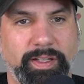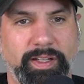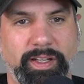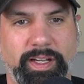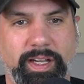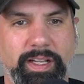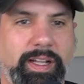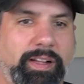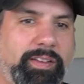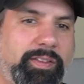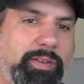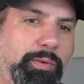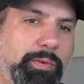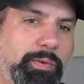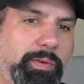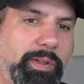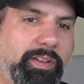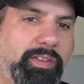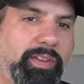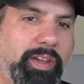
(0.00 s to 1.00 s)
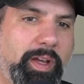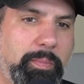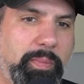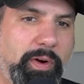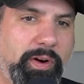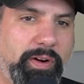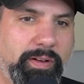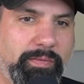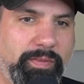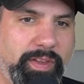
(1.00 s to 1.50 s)
And that's cool. That's like
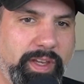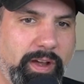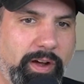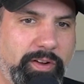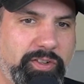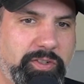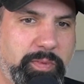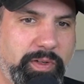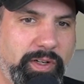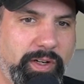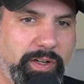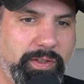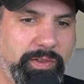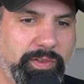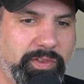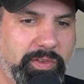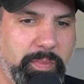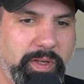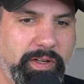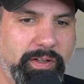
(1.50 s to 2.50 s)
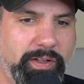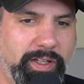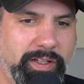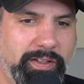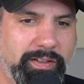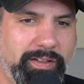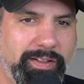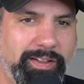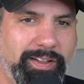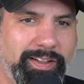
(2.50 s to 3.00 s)
part of the entrepreneurial spirit.
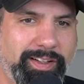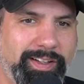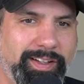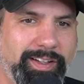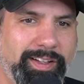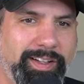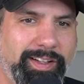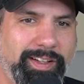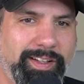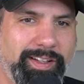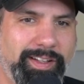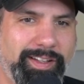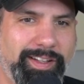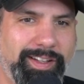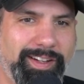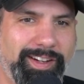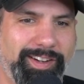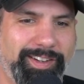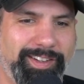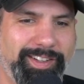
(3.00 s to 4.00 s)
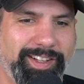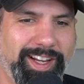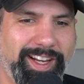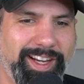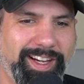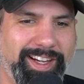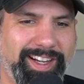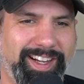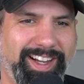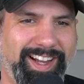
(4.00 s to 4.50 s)
You know,
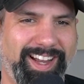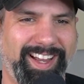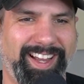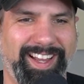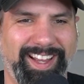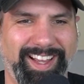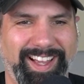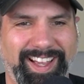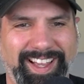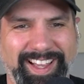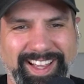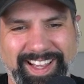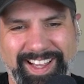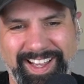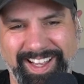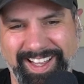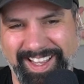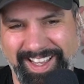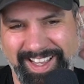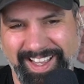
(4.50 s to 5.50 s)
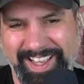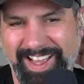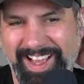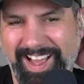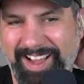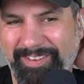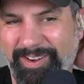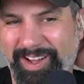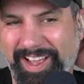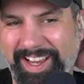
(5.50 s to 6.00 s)
like, well,
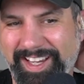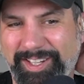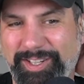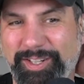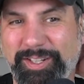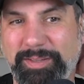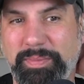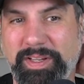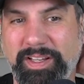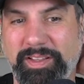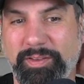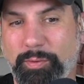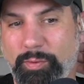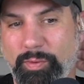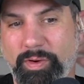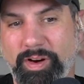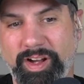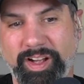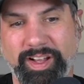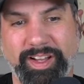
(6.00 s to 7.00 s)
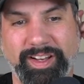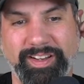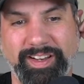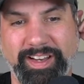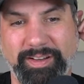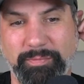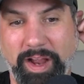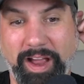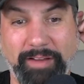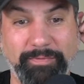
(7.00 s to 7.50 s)
I could be the one.
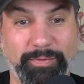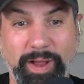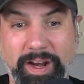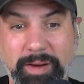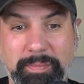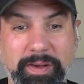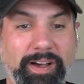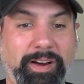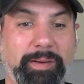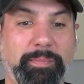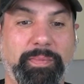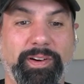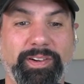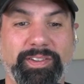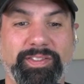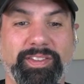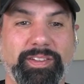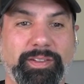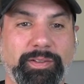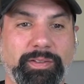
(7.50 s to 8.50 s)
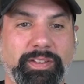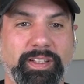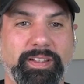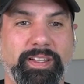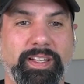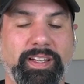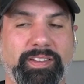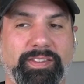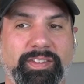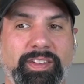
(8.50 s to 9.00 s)
And I've read about a person who did
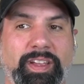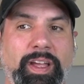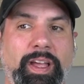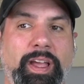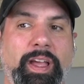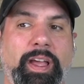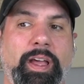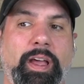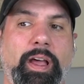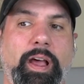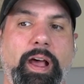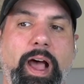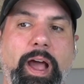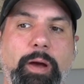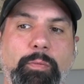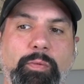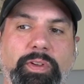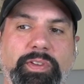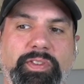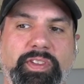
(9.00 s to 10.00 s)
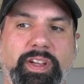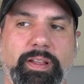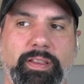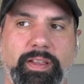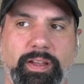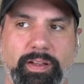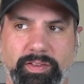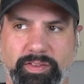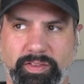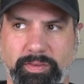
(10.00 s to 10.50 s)
this. I will say
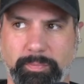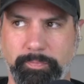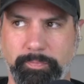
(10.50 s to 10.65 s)
this.